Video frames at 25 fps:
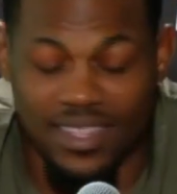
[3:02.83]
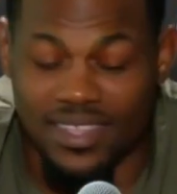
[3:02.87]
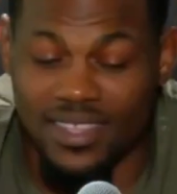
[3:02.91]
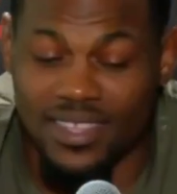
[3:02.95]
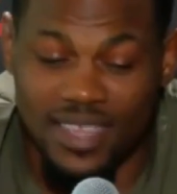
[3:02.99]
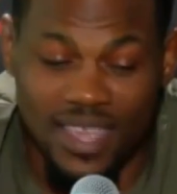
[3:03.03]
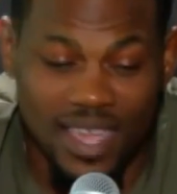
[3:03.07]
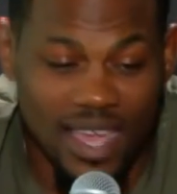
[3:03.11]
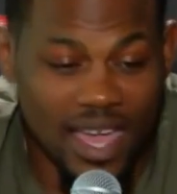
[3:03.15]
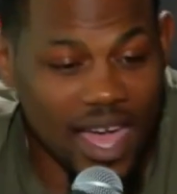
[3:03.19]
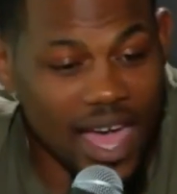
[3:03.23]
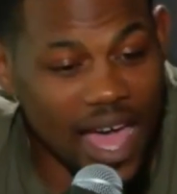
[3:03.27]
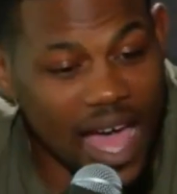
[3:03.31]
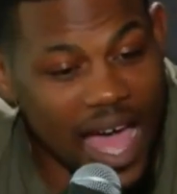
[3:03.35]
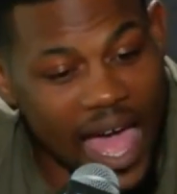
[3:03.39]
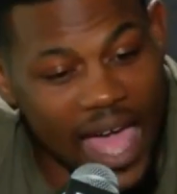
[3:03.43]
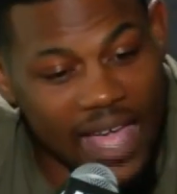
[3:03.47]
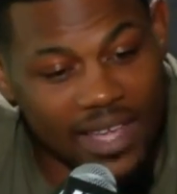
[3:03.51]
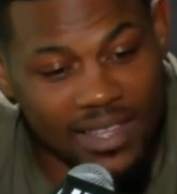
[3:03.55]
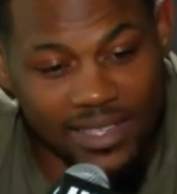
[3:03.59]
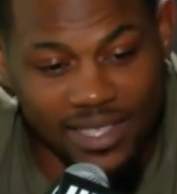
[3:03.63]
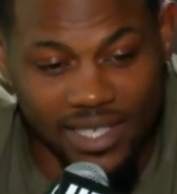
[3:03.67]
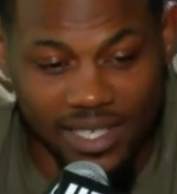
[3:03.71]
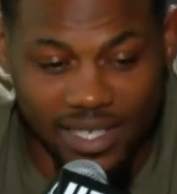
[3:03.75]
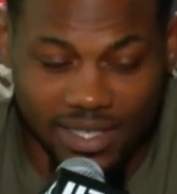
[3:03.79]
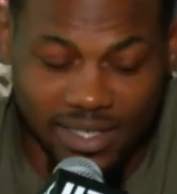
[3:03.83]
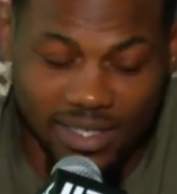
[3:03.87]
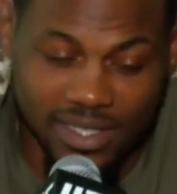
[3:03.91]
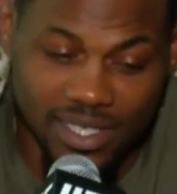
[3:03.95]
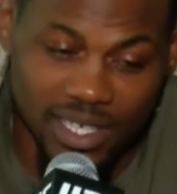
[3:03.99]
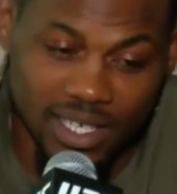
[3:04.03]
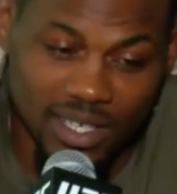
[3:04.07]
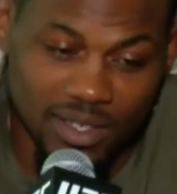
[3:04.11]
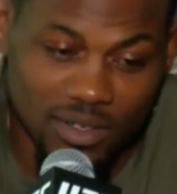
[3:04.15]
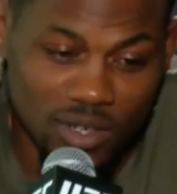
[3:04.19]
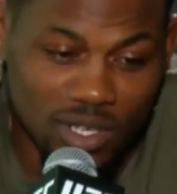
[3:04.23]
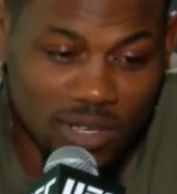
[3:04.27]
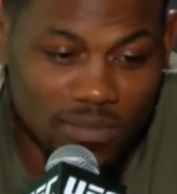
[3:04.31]
Yeah, I look.
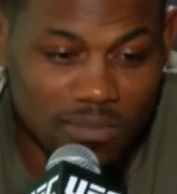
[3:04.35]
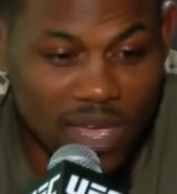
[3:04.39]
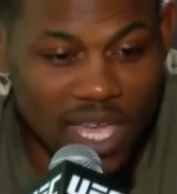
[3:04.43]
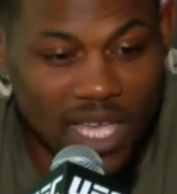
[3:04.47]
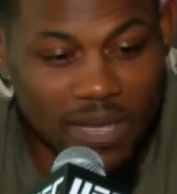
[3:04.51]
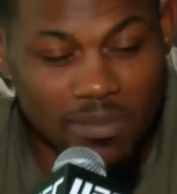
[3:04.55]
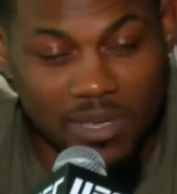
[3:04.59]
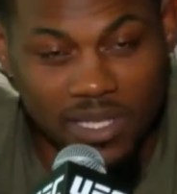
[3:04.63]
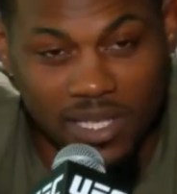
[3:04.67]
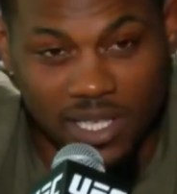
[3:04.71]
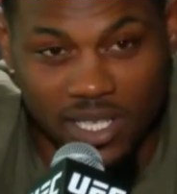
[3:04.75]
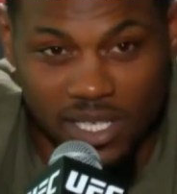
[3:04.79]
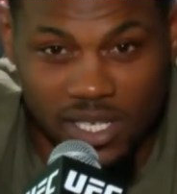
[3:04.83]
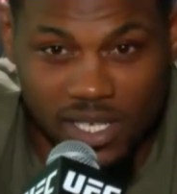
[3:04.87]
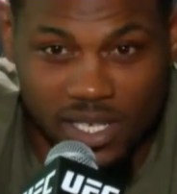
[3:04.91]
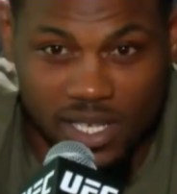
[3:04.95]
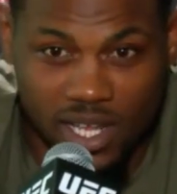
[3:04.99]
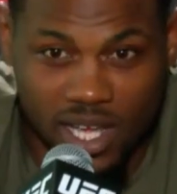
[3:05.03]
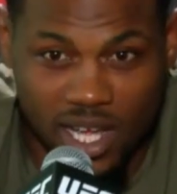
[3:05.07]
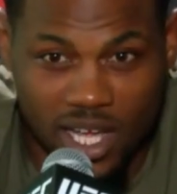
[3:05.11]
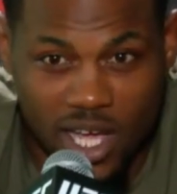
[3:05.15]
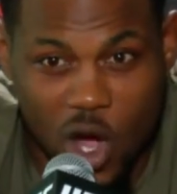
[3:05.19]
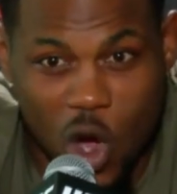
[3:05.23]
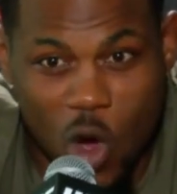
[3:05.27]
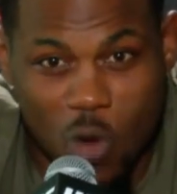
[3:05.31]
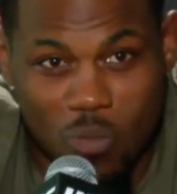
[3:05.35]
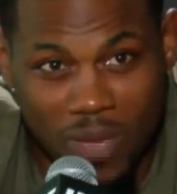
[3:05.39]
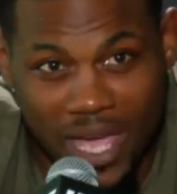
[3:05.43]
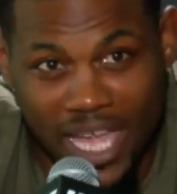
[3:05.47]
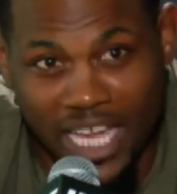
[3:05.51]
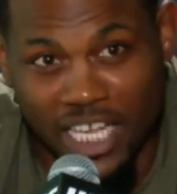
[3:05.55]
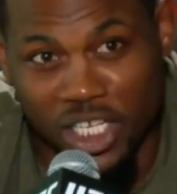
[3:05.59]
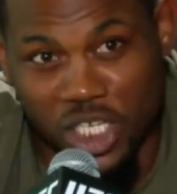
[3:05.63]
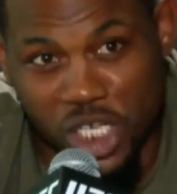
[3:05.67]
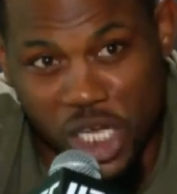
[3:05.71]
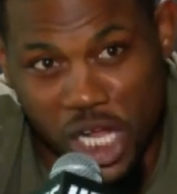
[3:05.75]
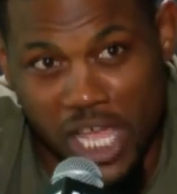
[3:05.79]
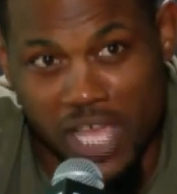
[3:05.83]
You can make me the
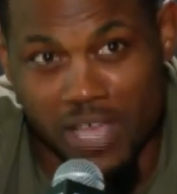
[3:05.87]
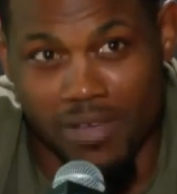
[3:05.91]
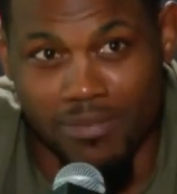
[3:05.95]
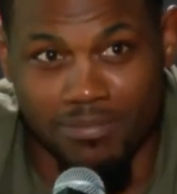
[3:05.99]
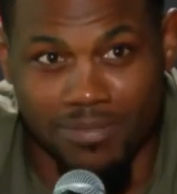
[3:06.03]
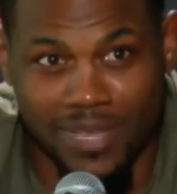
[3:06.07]
co-main champ.